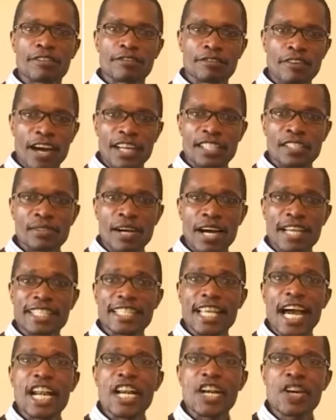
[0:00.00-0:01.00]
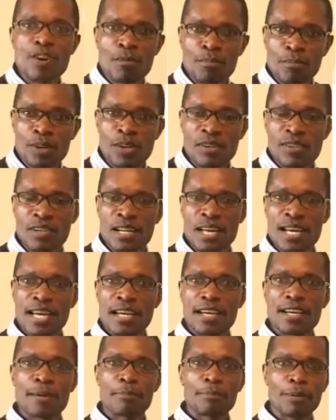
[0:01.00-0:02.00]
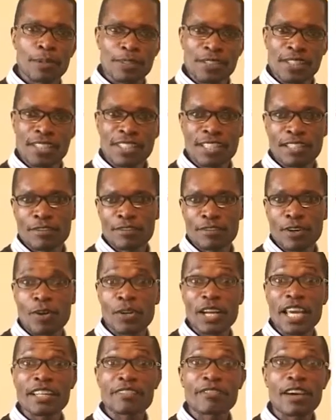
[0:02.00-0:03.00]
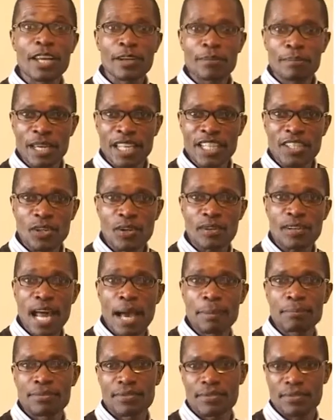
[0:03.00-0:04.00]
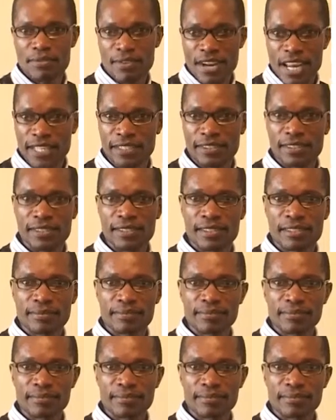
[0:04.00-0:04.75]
referred to as a normal, positive, or environmental lapse rate.